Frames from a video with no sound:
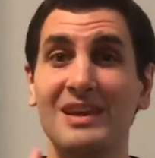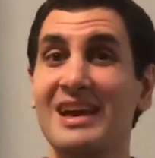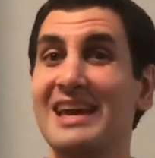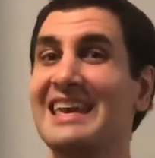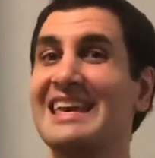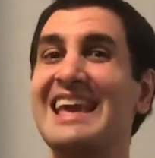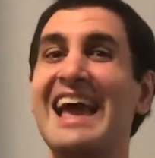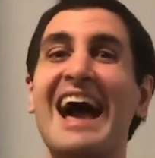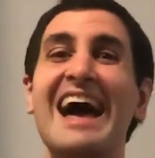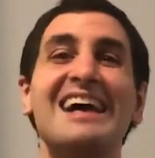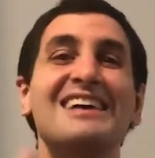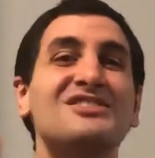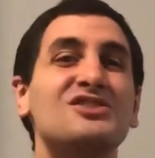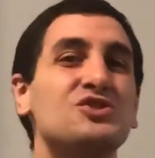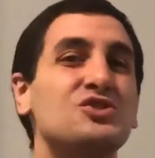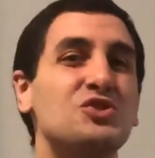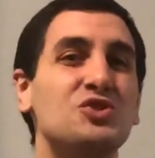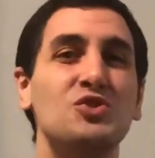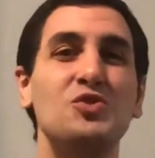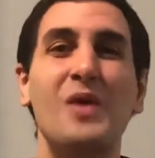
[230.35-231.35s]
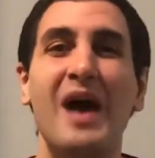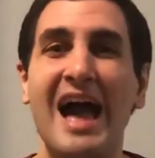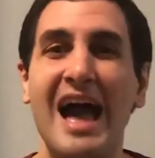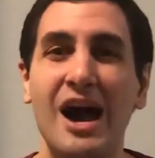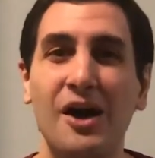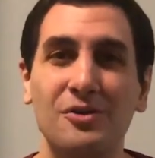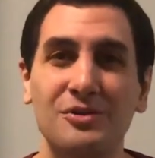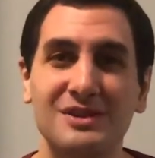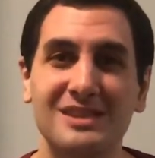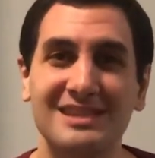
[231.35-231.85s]
He has 2
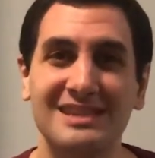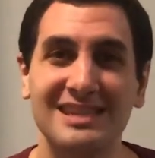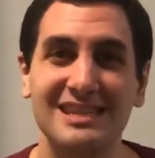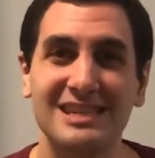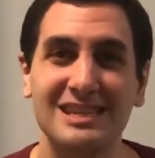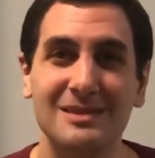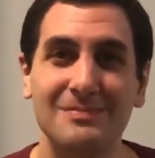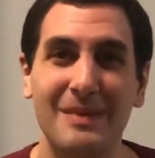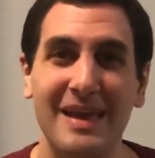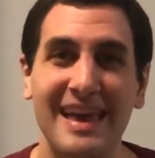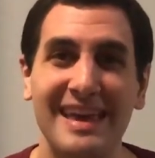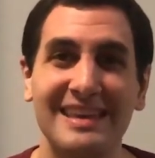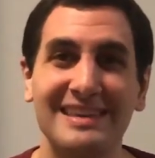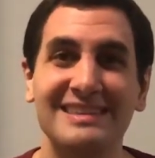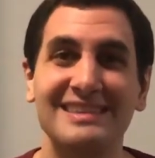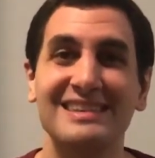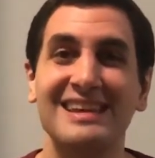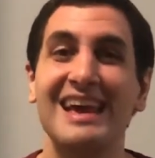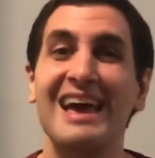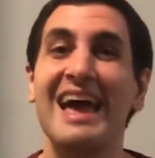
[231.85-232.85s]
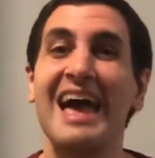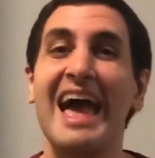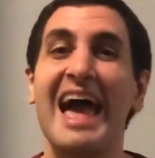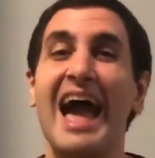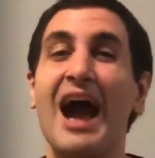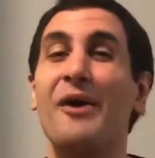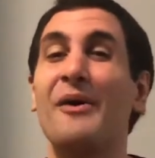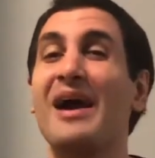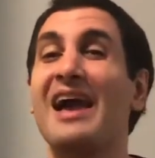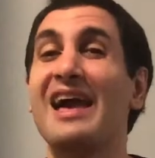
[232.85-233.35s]
hours to spend
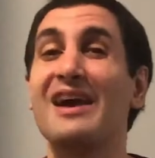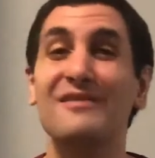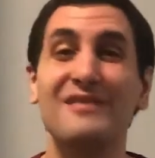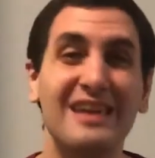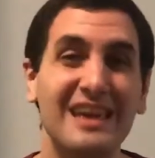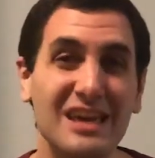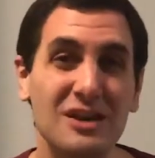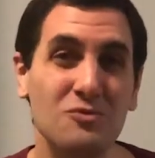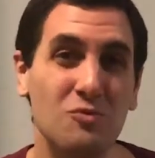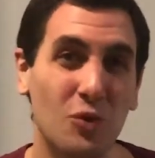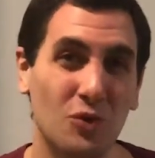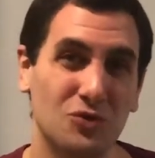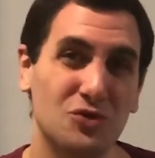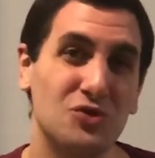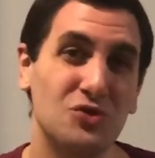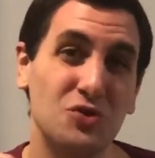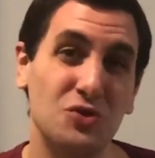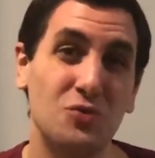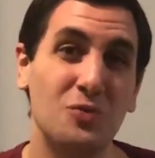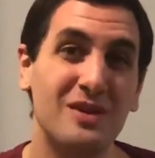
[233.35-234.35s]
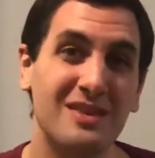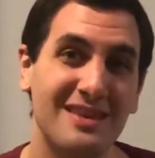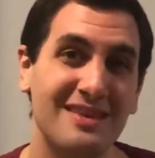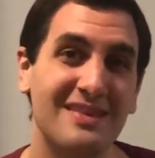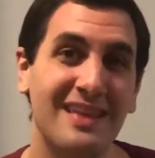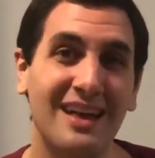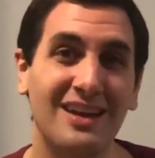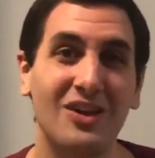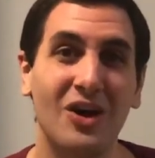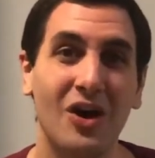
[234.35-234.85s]
however he wants to within
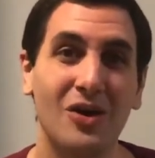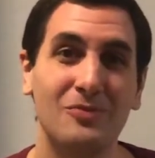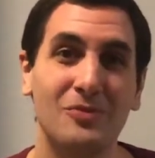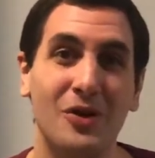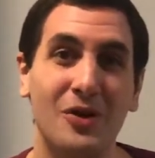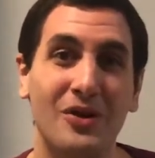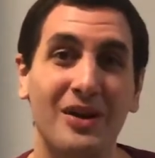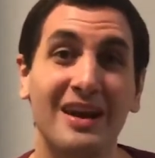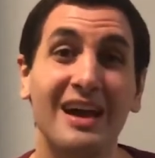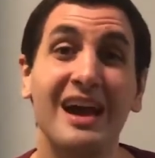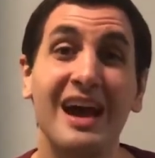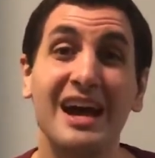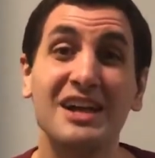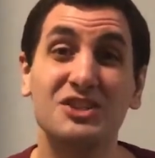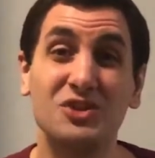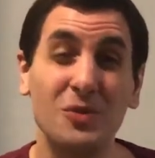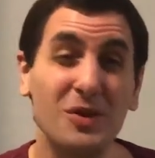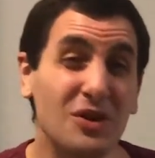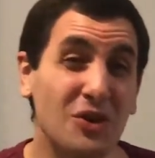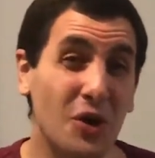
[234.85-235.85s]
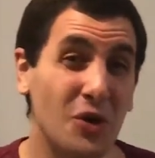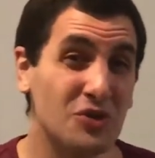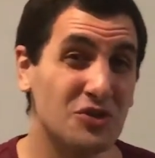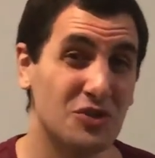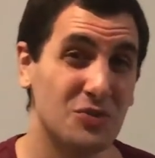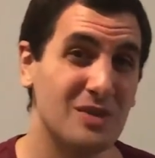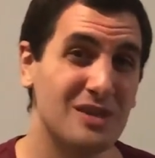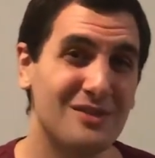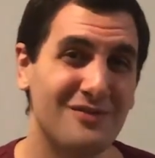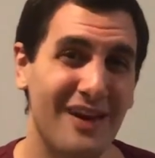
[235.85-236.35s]
that library. And so he goes
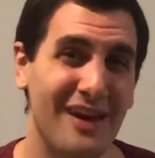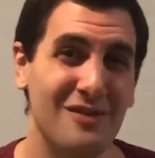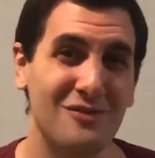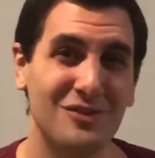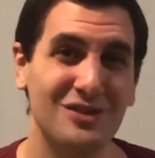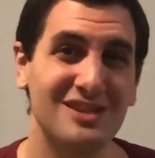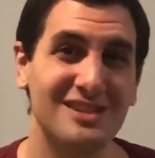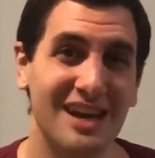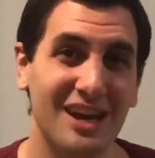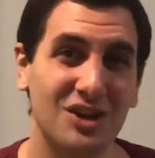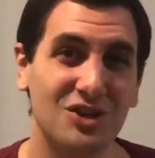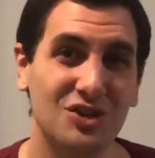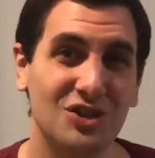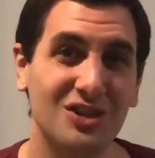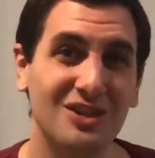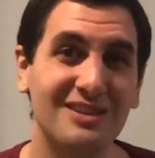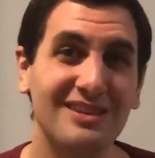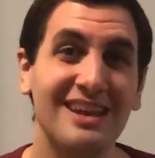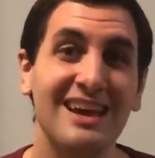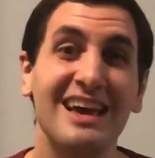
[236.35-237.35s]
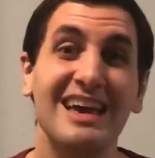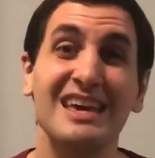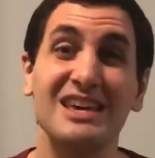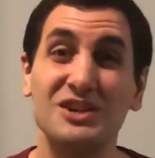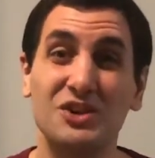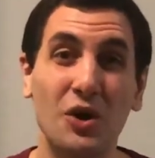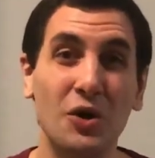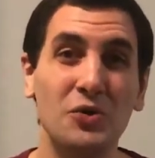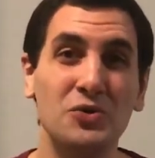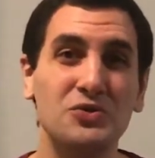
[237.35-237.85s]
to his favorite section. He
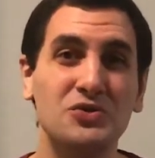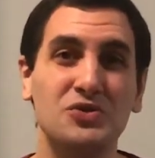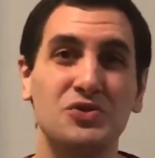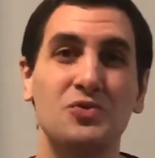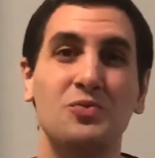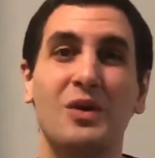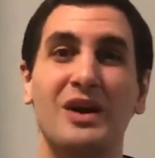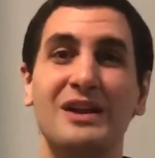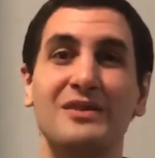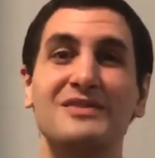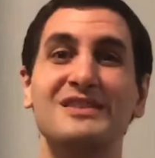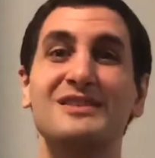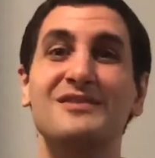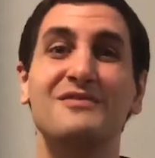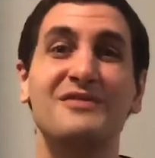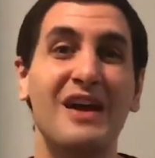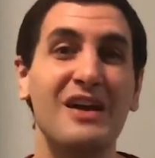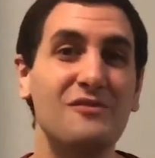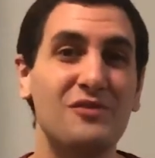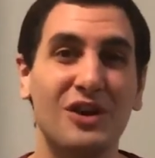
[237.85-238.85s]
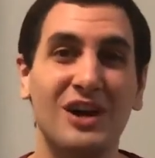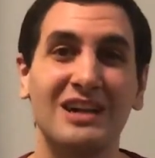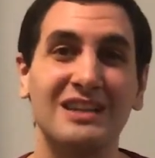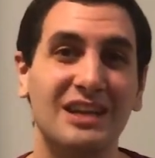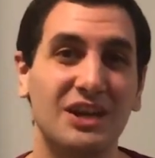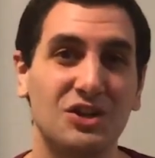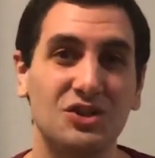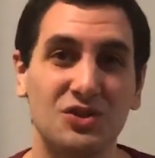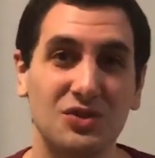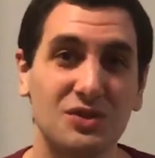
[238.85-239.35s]
goes to one of his favorite
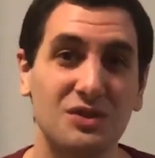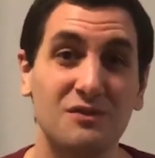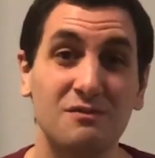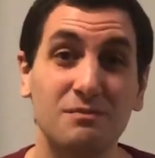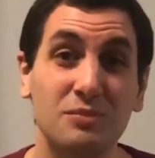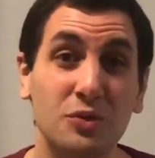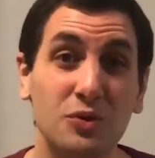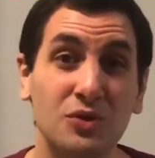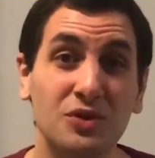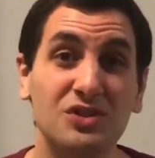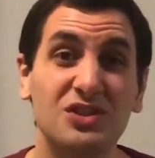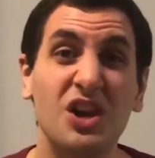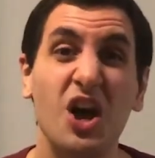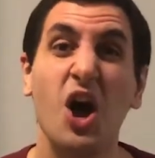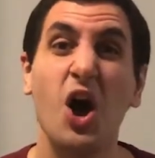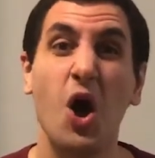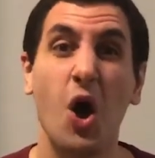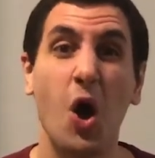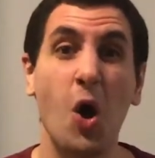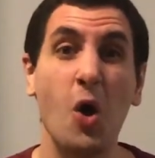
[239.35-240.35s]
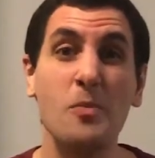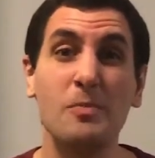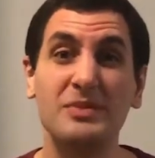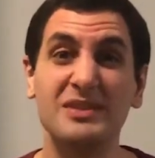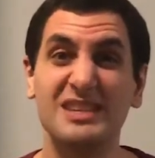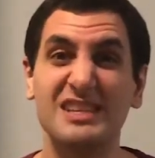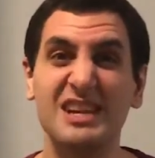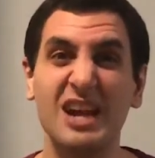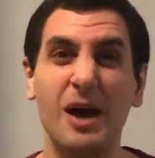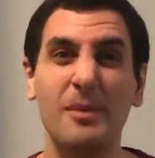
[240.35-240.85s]
collections of books,
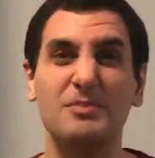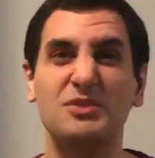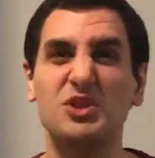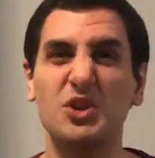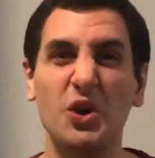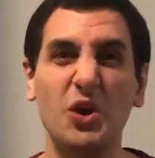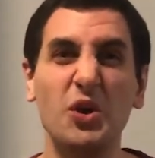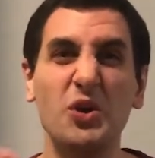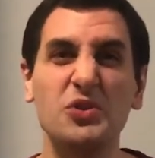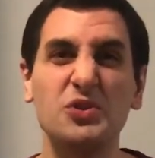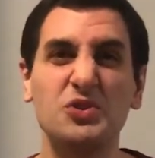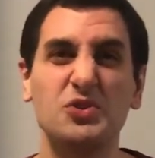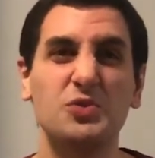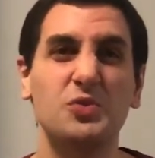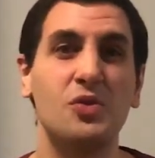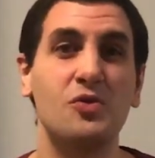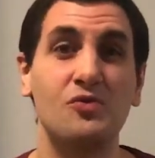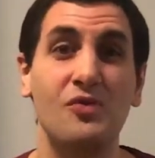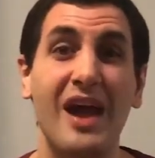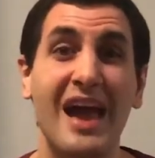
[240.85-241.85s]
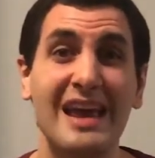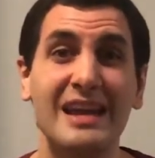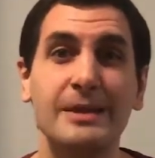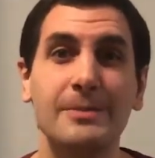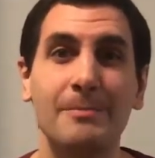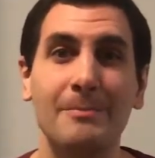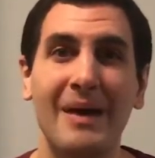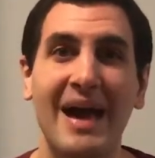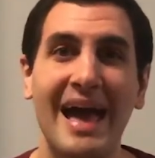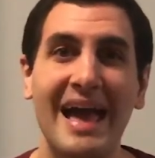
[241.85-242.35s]
opens it up, turns to a
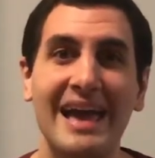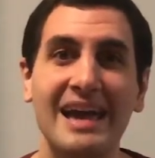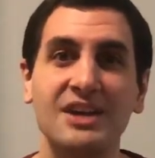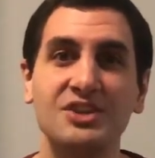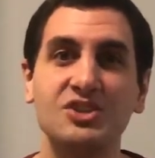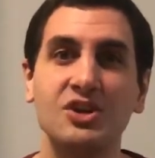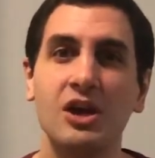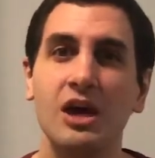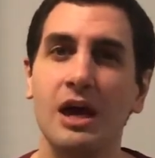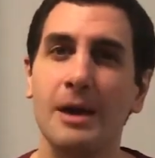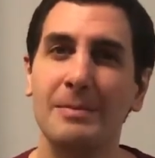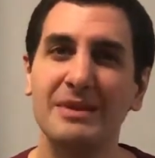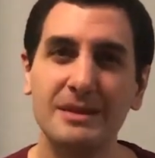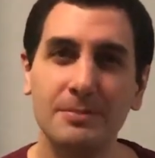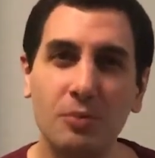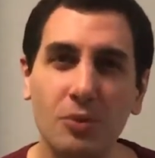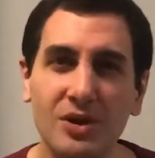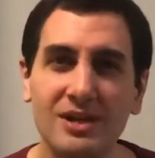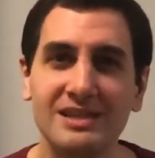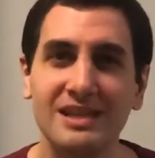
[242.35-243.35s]
random page, but the book is